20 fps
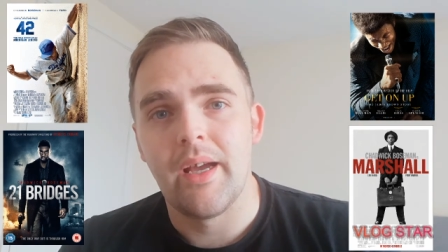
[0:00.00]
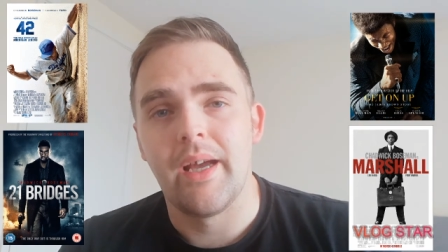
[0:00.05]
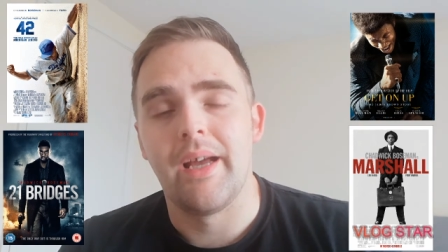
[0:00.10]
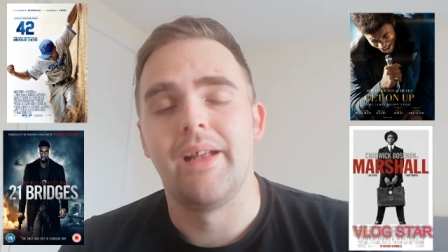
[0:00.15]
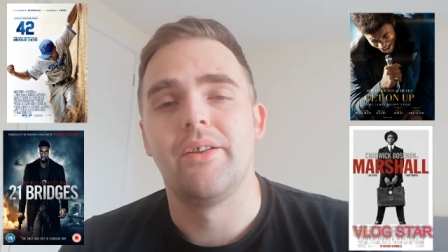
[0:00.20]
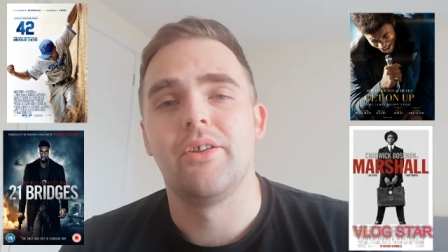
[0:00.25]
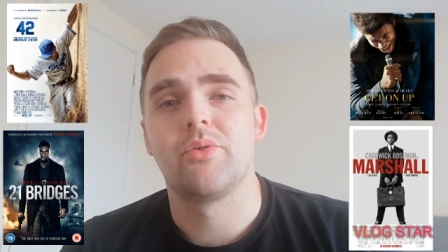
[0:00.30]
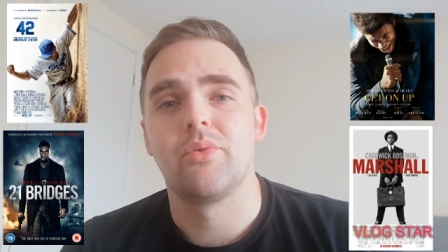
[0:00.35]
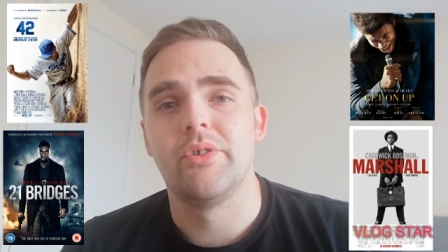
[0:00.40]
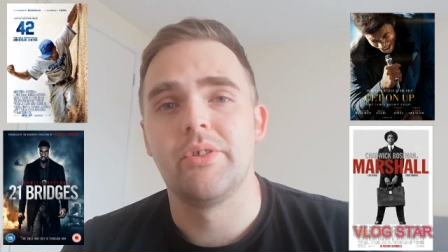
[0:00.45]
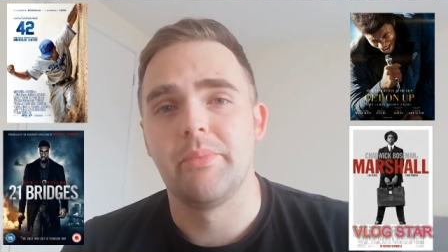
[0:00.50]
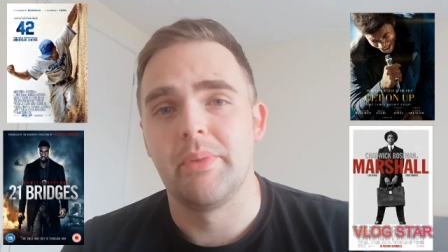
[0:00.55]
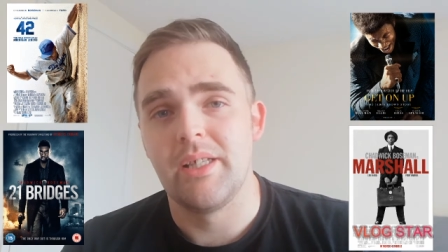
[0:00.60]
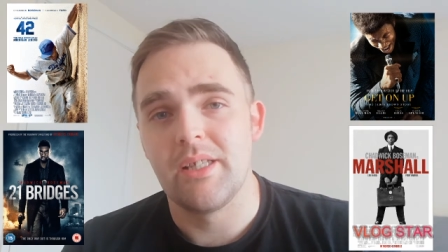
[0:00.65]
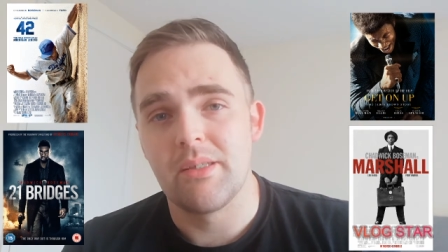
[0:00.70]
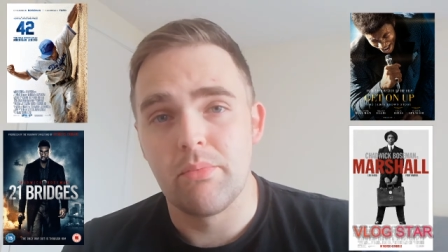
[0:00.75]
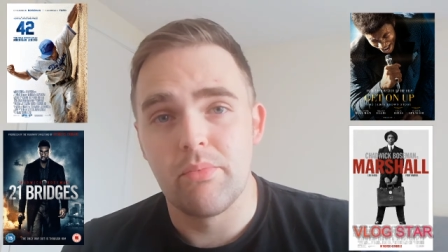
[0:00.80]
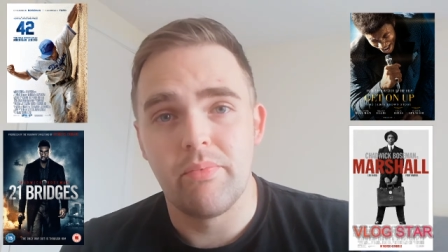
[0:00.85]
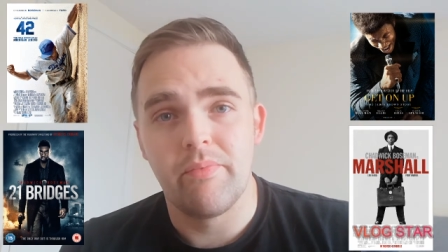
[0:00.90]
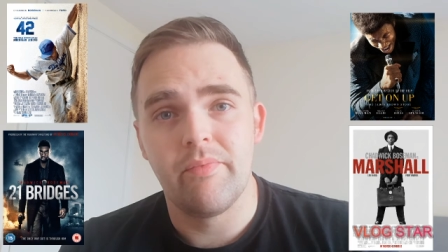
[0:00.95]
And I just wanted
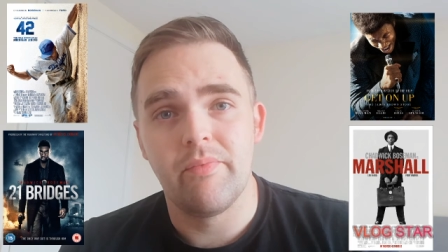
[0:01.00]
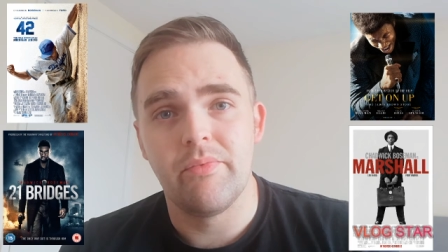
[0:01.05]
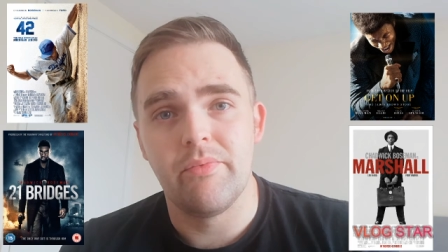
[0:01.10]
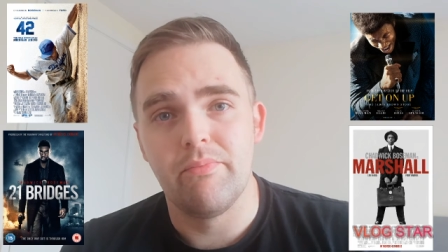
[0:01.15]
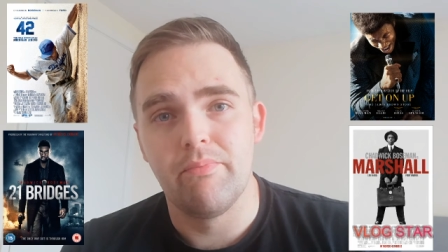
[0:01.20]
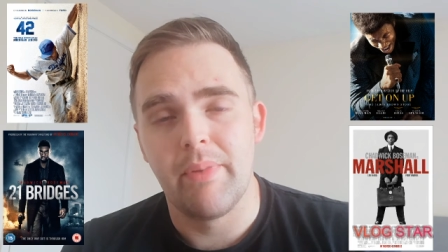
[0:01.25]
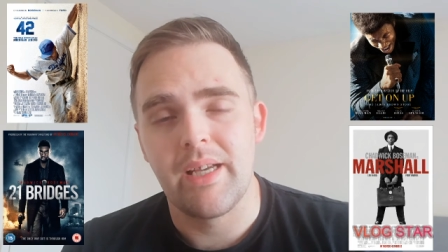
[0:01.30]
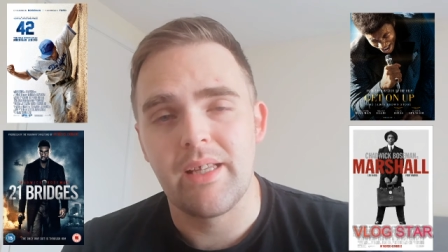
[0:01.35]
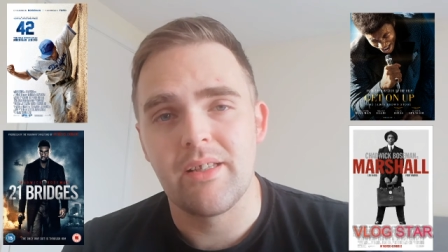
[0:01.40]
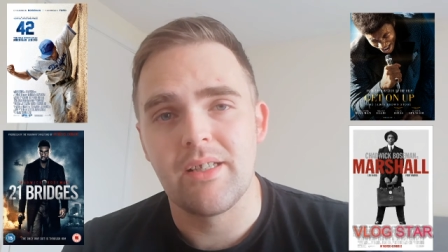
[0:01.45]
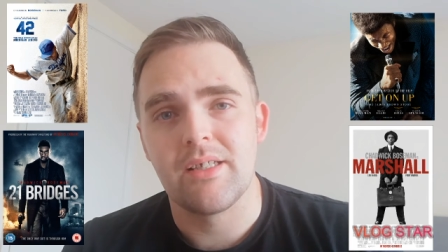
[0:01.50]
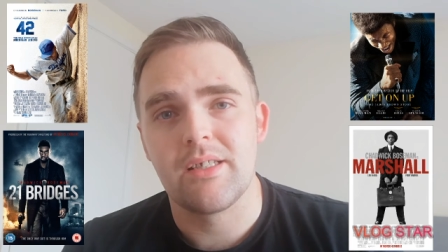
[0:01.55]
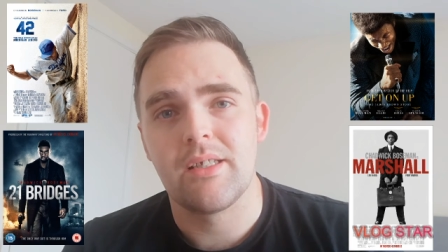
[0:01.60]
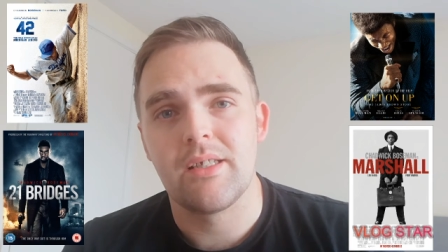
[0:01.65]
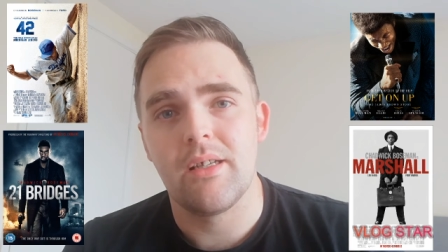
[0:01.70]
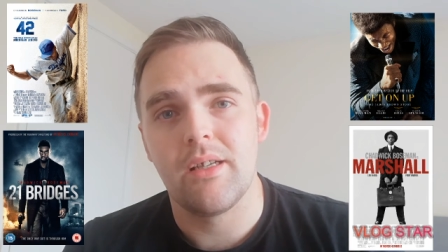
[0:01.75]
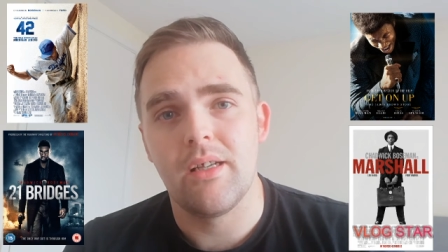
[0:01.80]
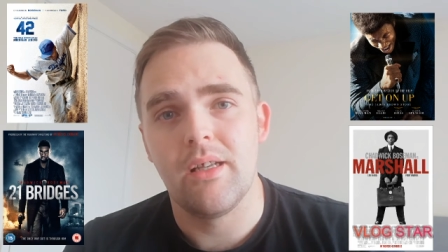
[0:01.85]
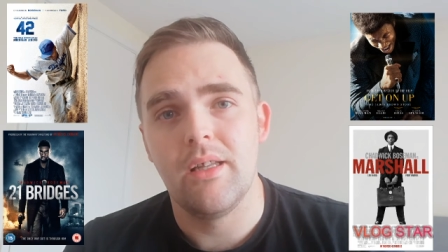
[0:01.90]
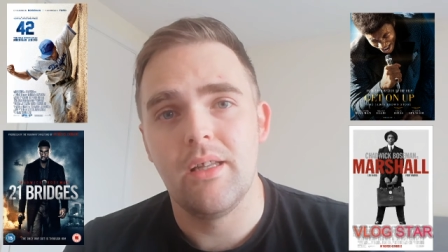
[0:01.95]
to make
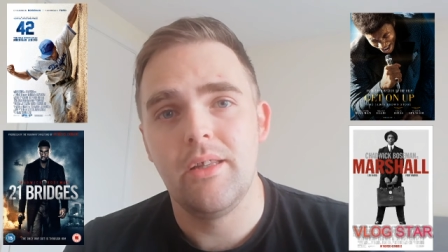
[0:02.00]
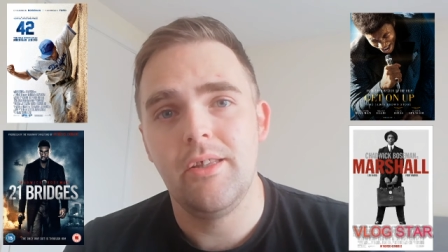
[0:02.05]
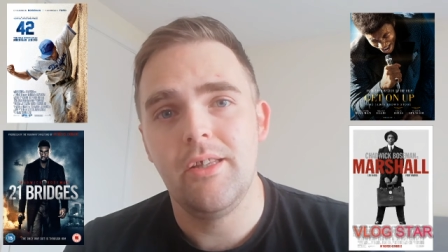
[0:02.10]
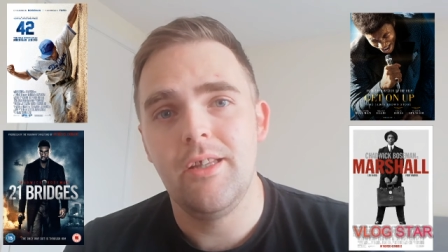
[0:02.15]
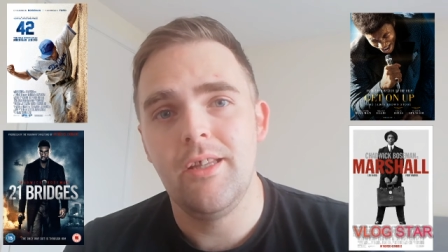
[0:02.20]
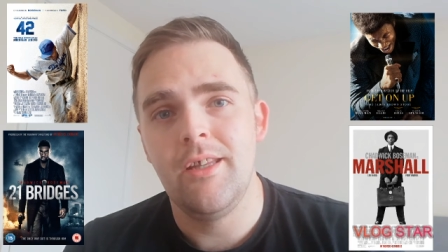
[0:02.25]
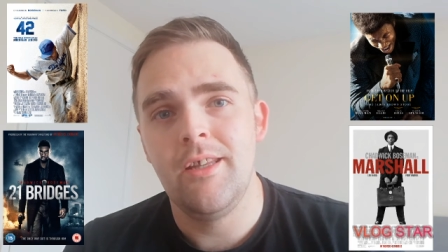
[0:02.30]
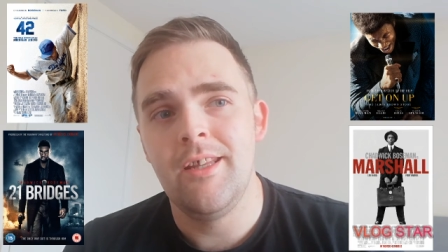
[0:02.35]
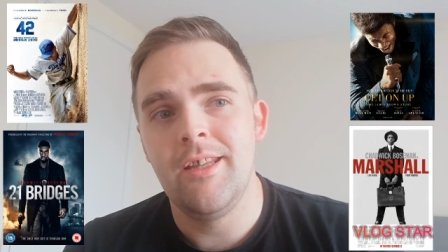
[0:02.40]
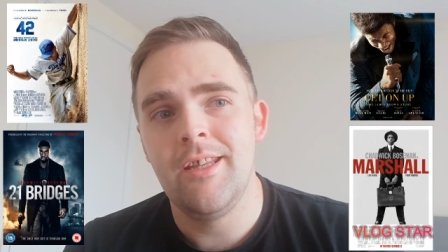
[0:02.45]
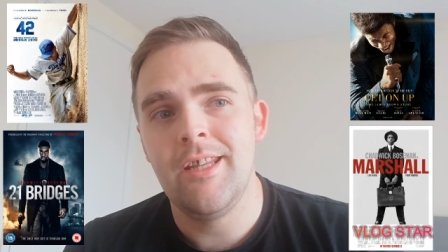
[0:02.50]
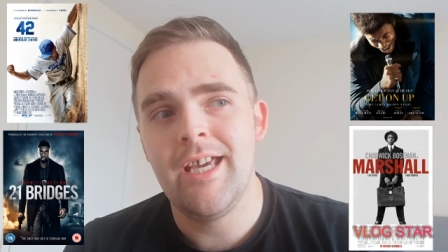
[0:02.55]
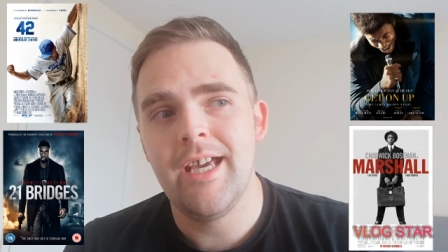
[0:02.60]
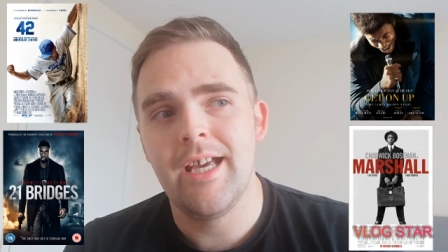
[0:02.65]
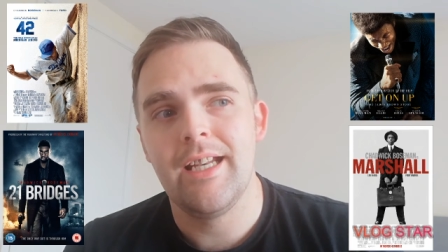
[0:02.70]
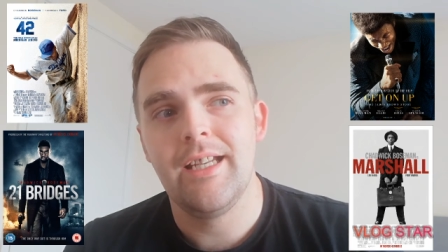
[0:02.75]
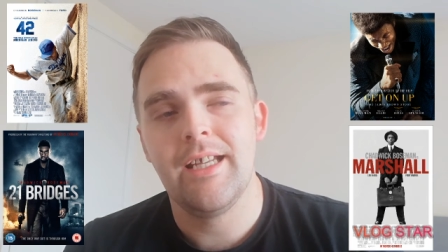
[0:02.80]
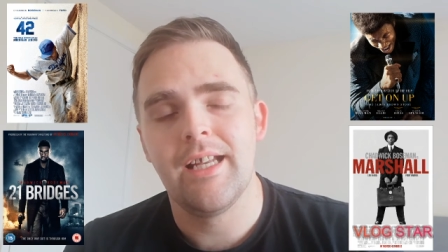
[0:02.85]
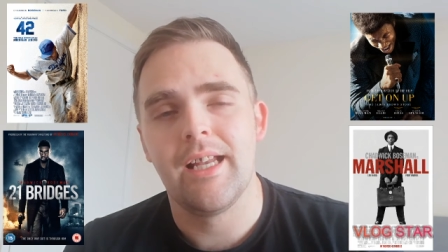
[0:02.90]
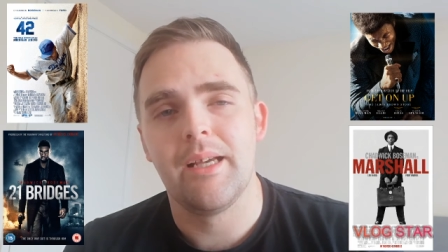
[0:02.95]
this
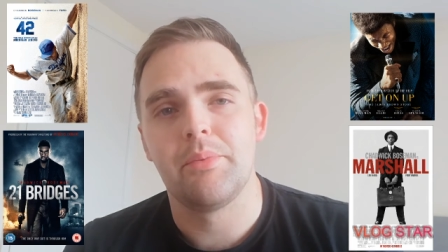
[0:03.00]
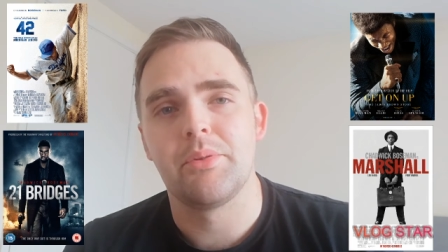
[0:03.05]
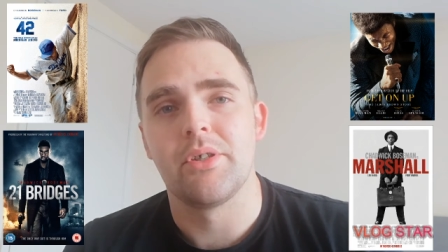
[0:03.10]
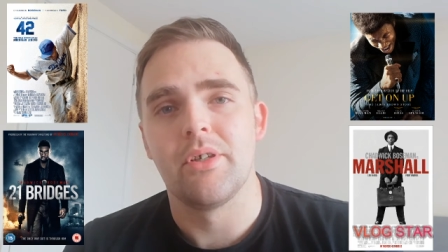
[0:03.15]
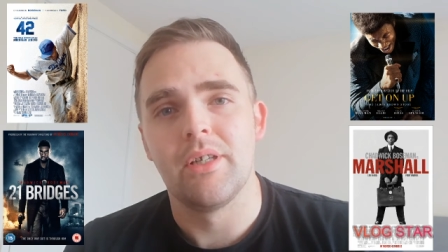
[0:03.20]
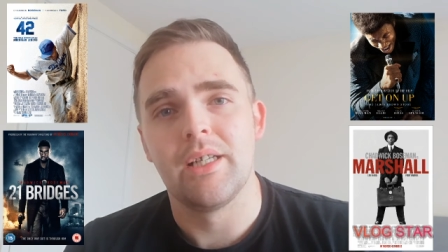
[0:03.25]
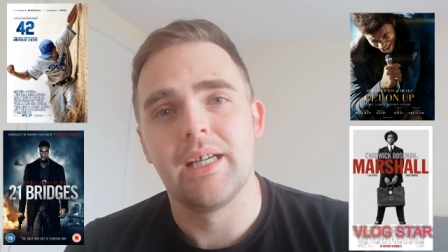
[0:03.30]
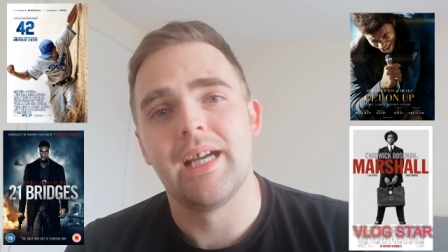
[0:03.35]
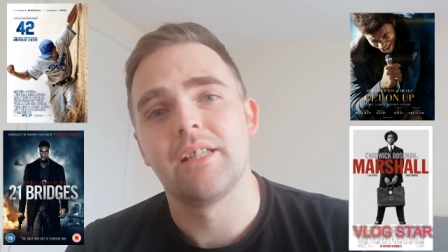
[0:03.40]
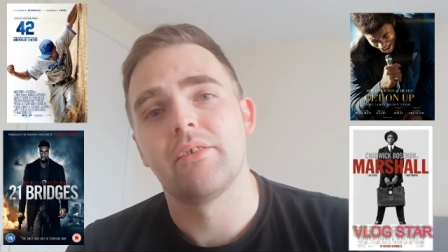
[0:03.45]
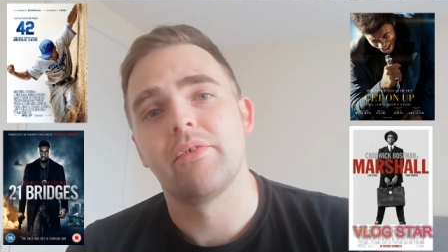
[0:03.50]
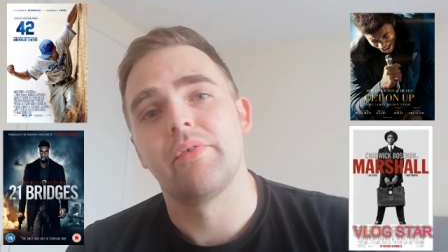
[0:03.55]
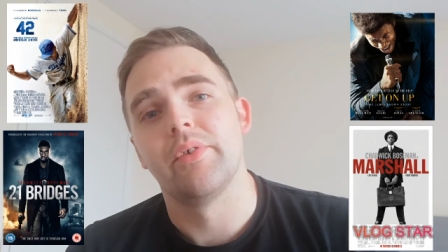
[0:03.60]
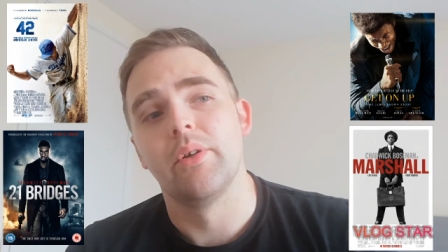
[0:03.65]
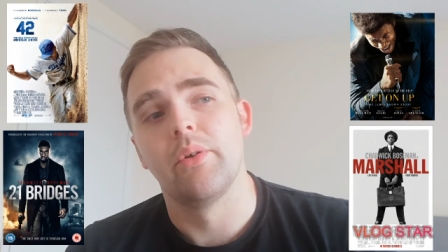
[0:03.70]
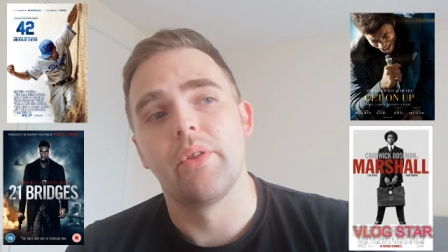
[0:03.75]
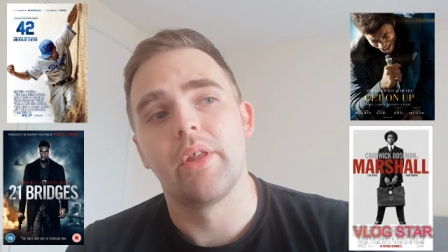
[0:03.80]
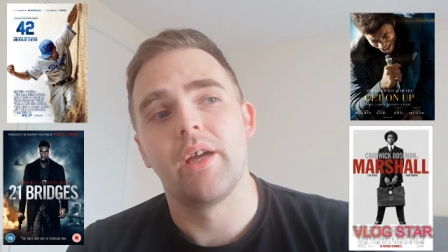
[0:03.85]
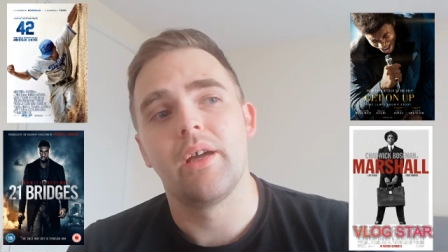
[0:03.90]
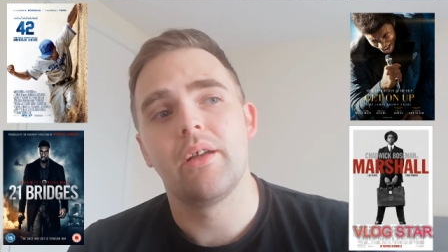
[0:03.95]
little episode, as I
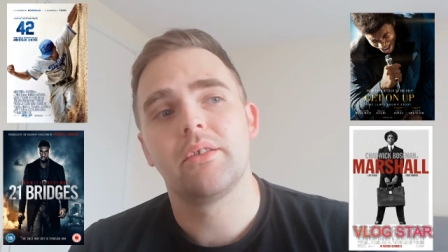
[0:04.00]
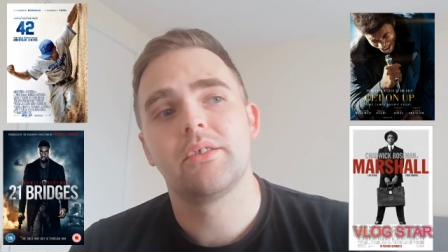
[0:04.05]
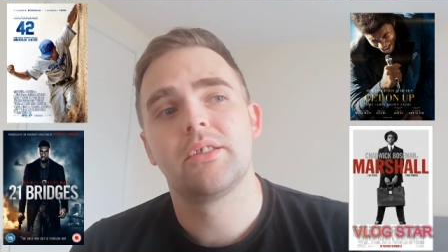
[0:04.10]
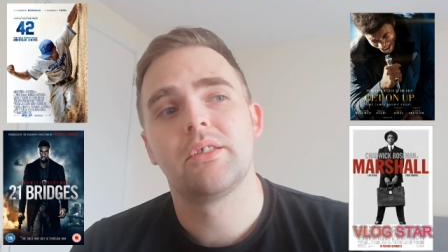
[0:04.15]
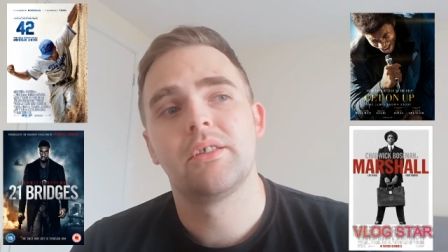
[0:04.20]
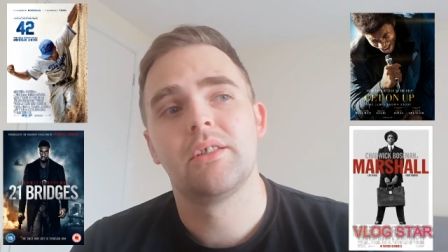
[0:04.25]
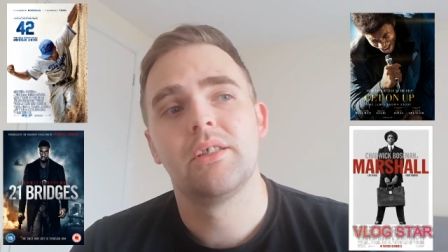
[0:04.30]
feel that